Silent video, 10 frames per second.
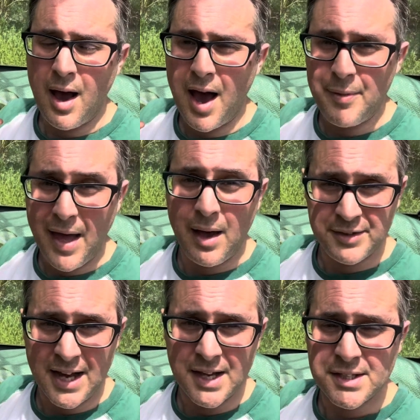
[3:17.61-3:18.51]
And that
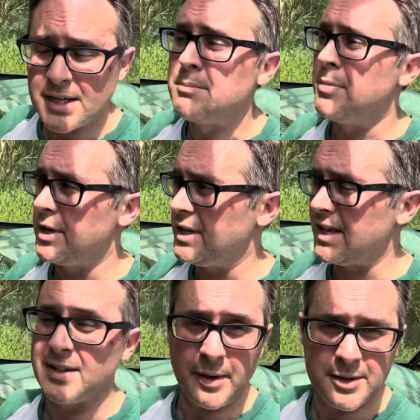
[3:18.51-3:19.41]
does, but you need
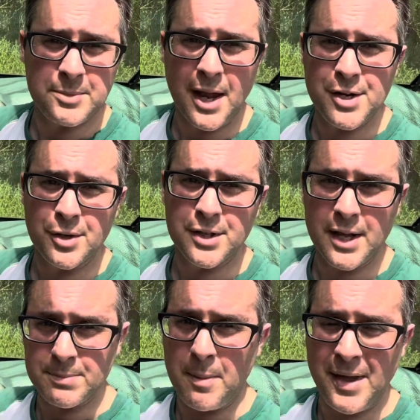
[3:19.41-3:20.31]
something substantial, so
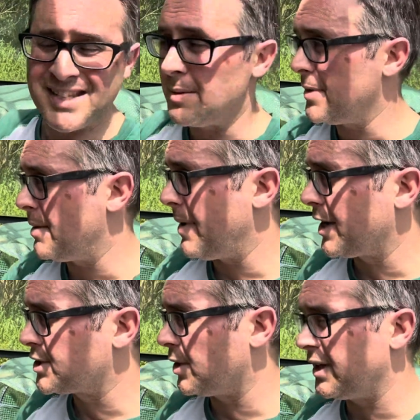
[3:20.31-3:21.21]
that's my big tip there. Make
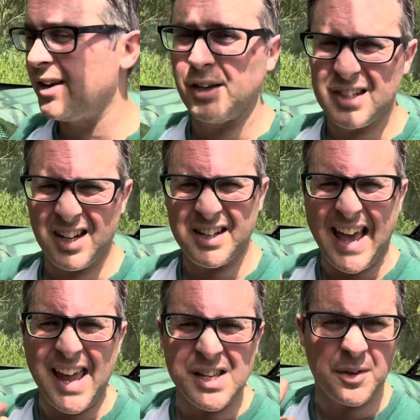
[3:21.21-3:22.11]
sure you don't use little
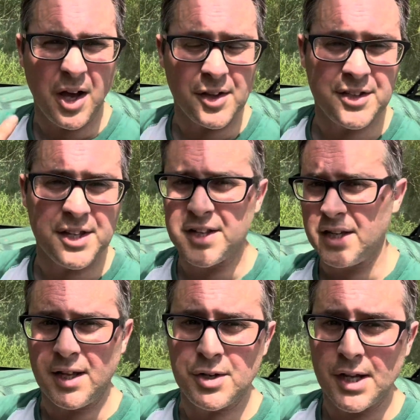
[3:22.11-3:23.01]
canes in the garden centre,
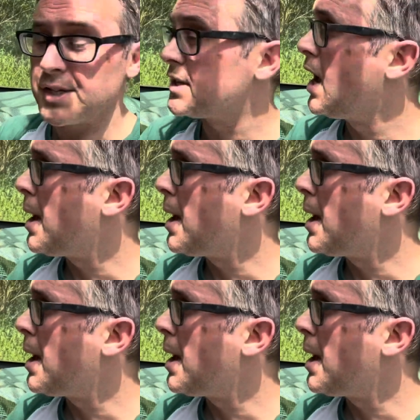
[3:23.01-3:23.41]
useless.